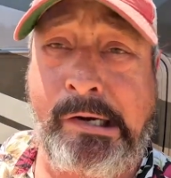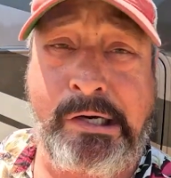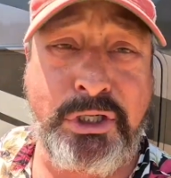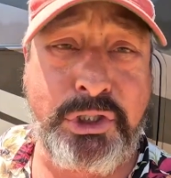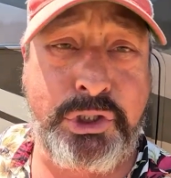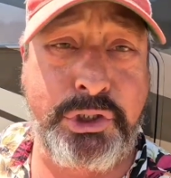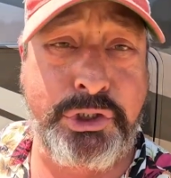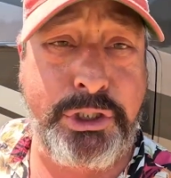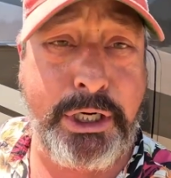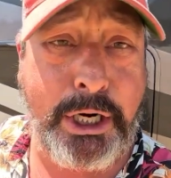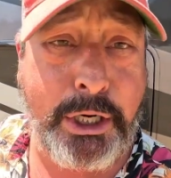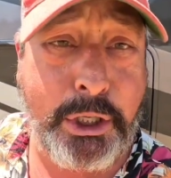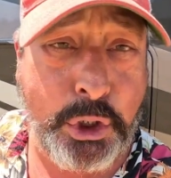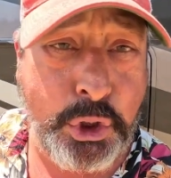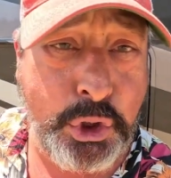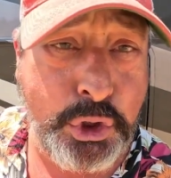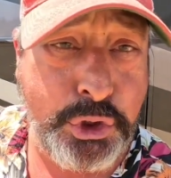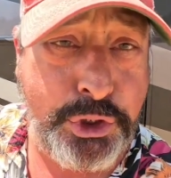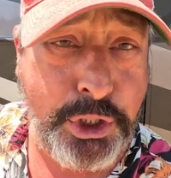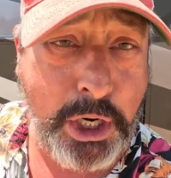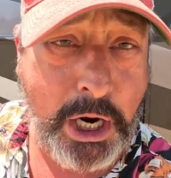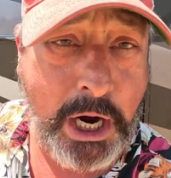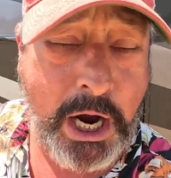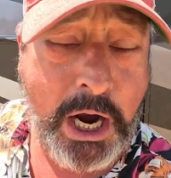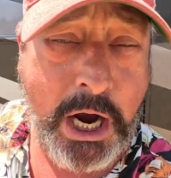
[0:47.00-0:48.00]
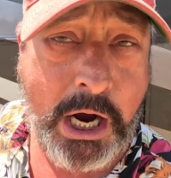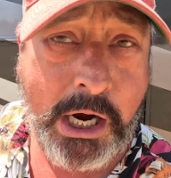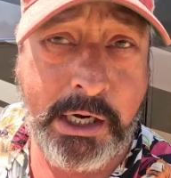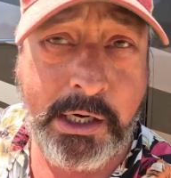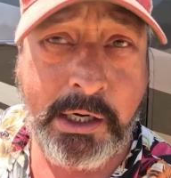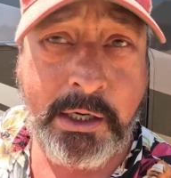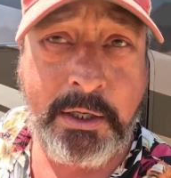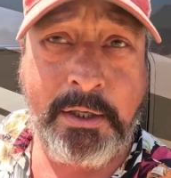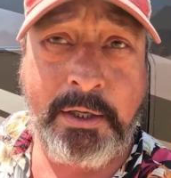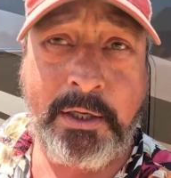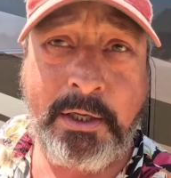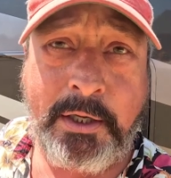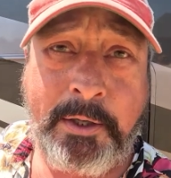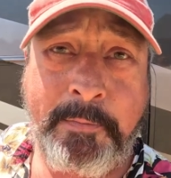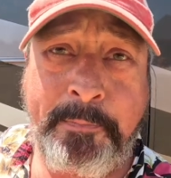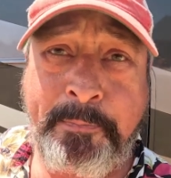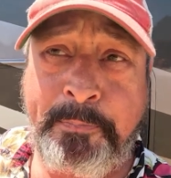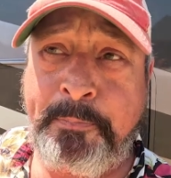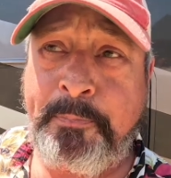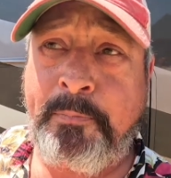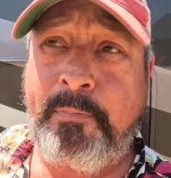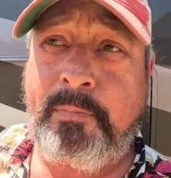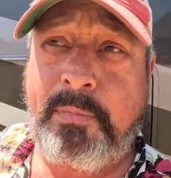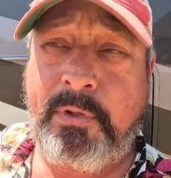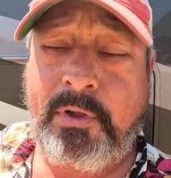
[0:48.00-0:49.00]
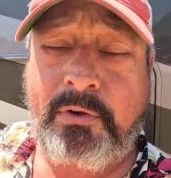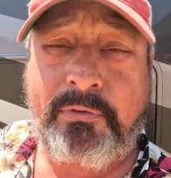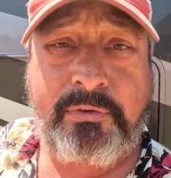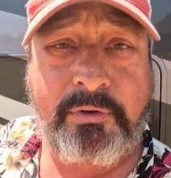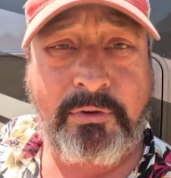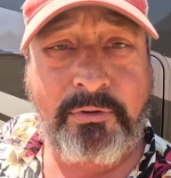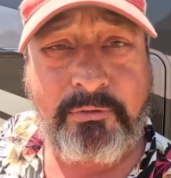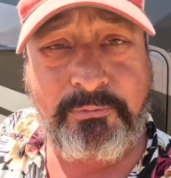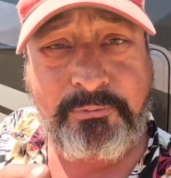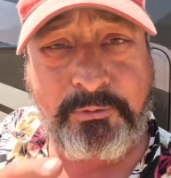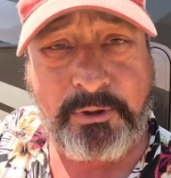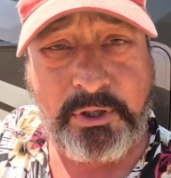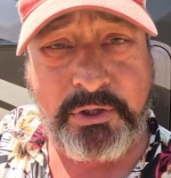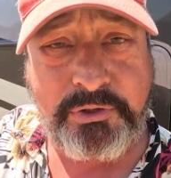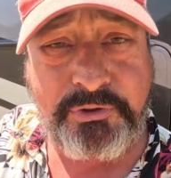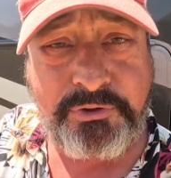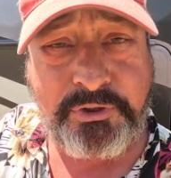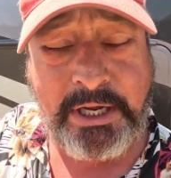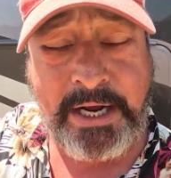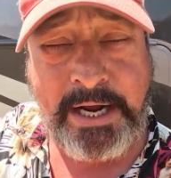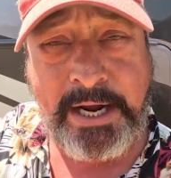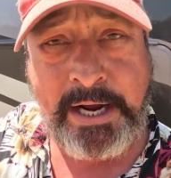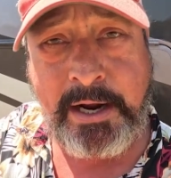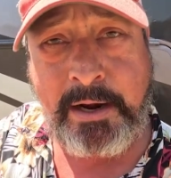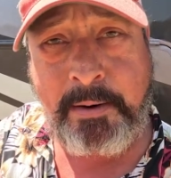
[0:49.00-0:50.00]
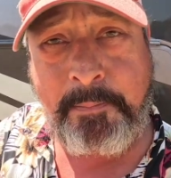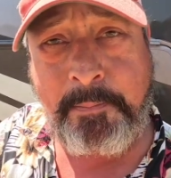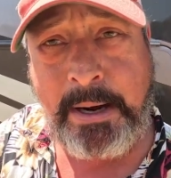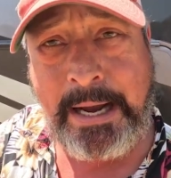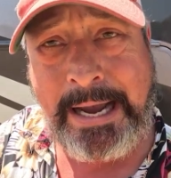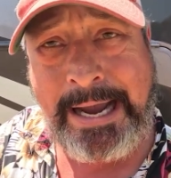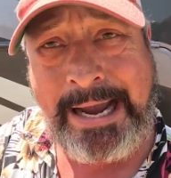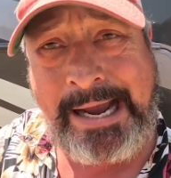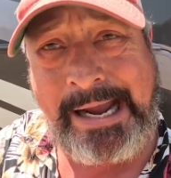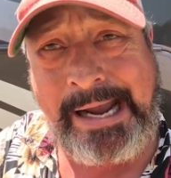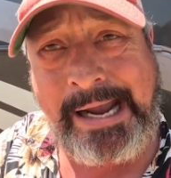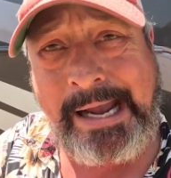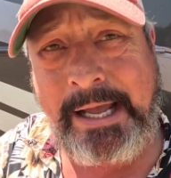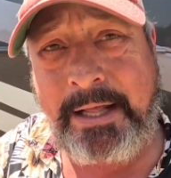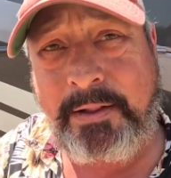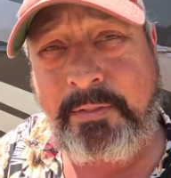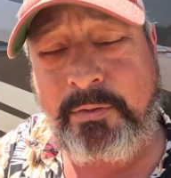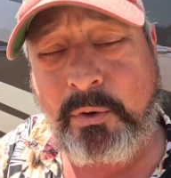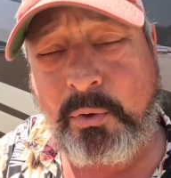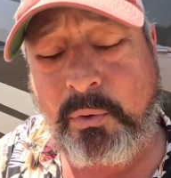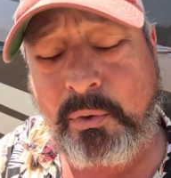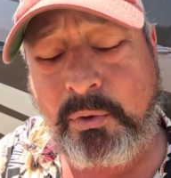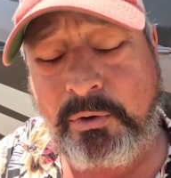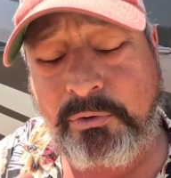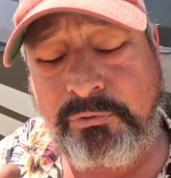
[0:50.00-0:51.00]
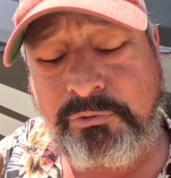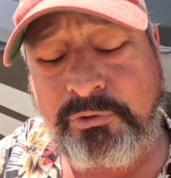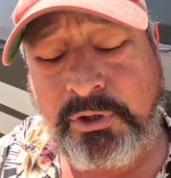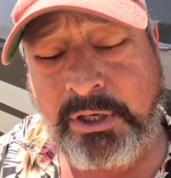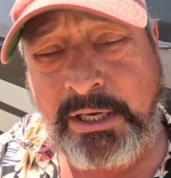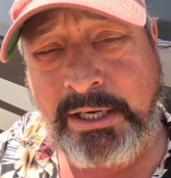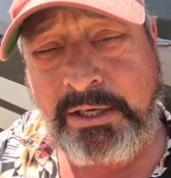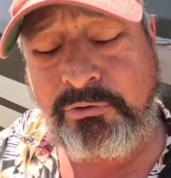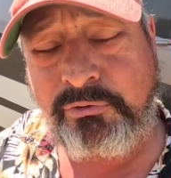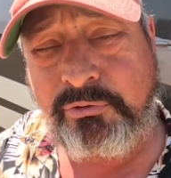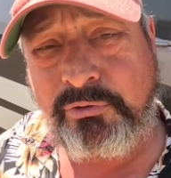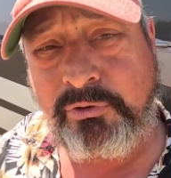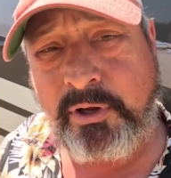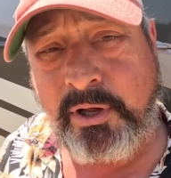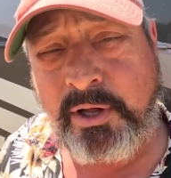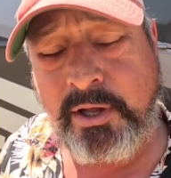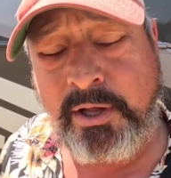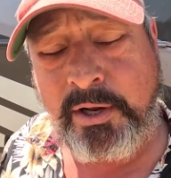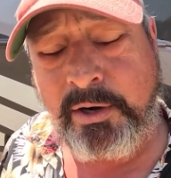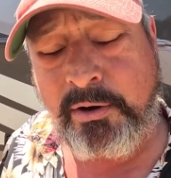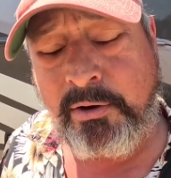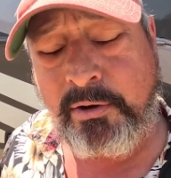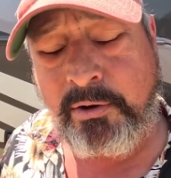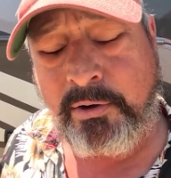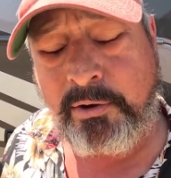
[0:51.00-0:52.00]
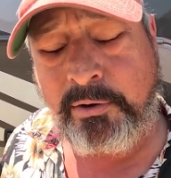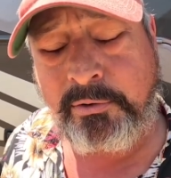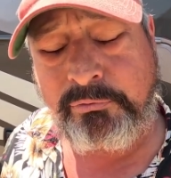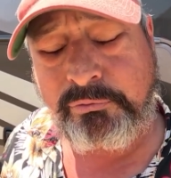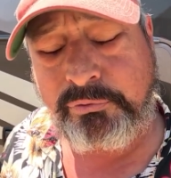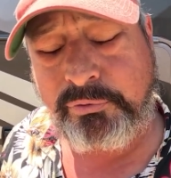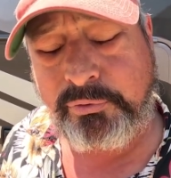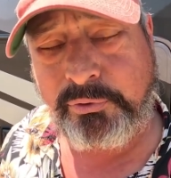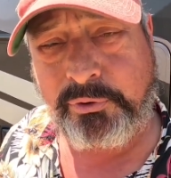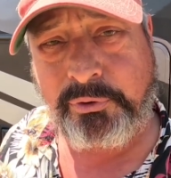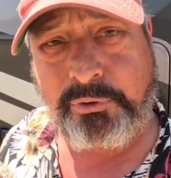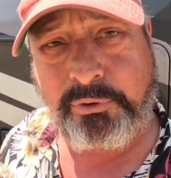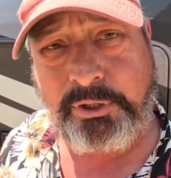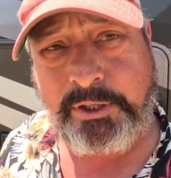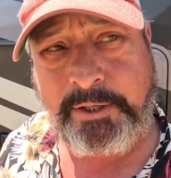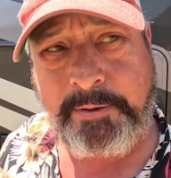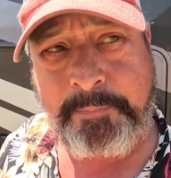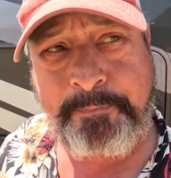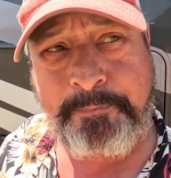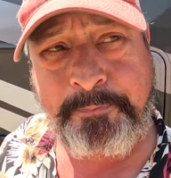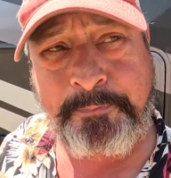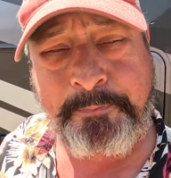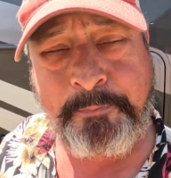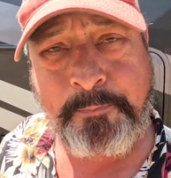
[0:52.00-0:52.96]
Sticker shock. So the first time I had the oil change done on Trudy